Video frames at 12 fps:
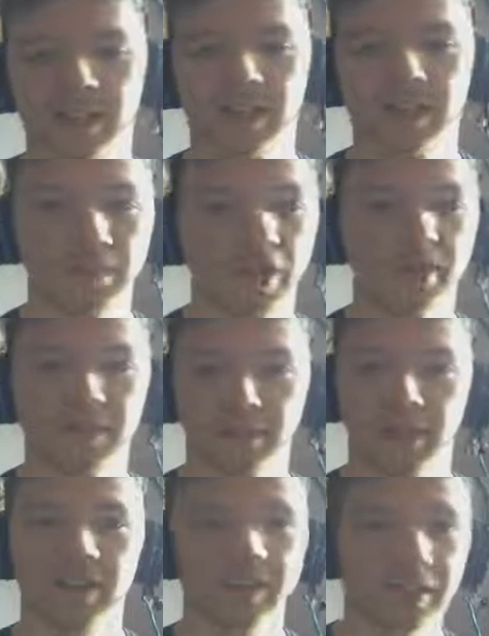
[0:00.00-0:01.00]
the mother,
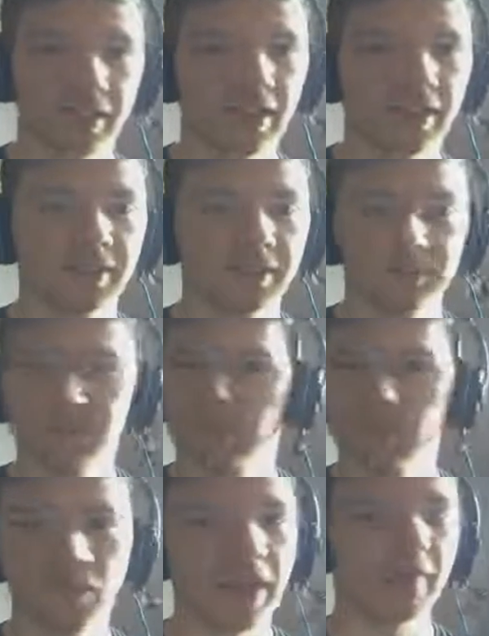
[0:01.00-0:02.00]
father, son.
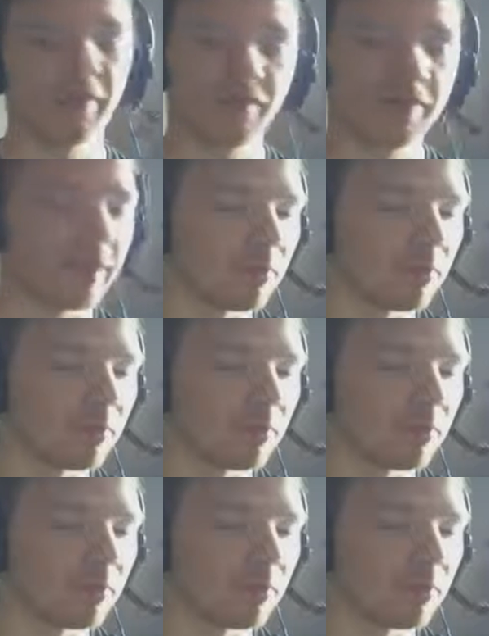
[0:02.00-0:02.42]
They were